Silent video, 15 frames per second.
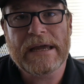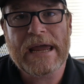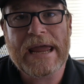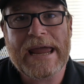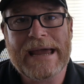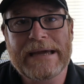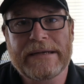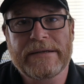
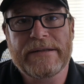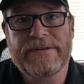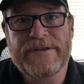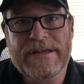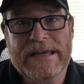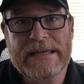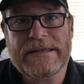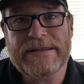and
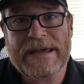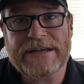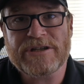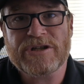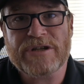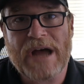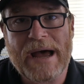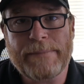then they
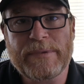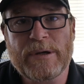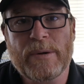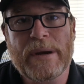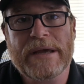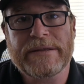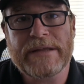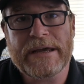stop
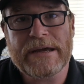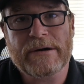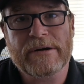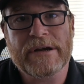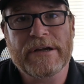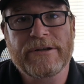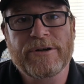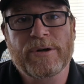you and they
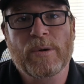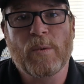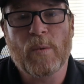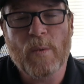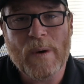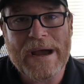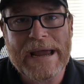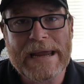are in your
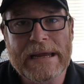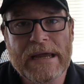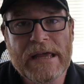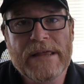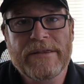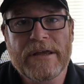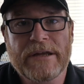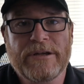way,
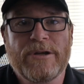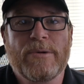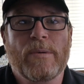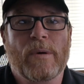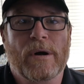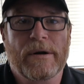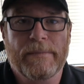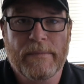then
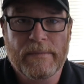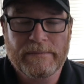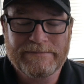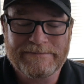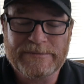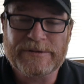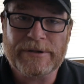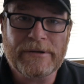you are
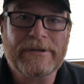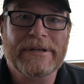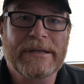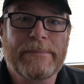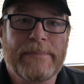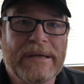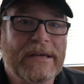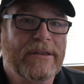
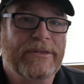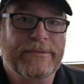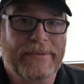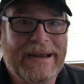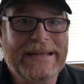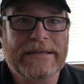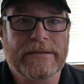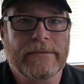certainly being
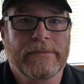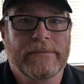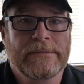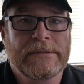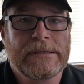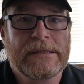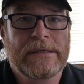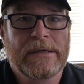threatened.
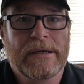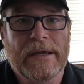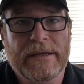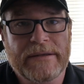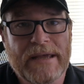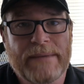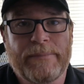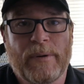
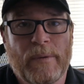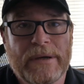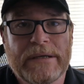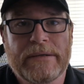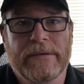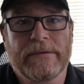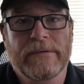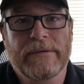At that
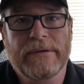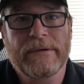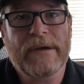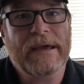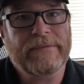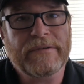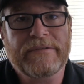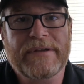point, you
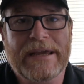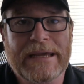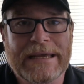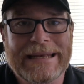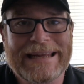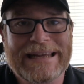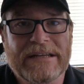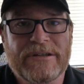have to take
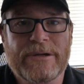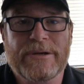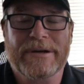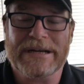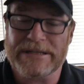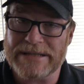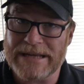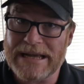it into your
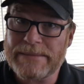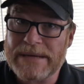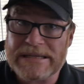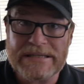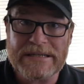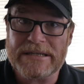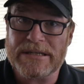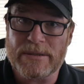hands. Now, I'm
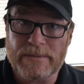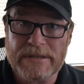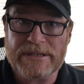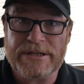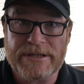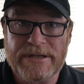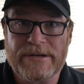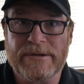not telling you what
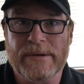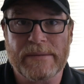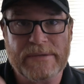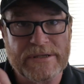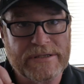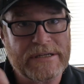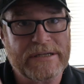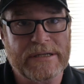to do, I'm
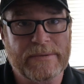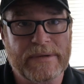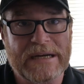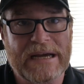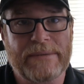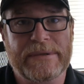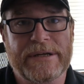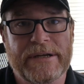just telling you what
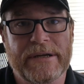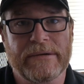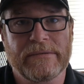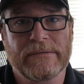I would do.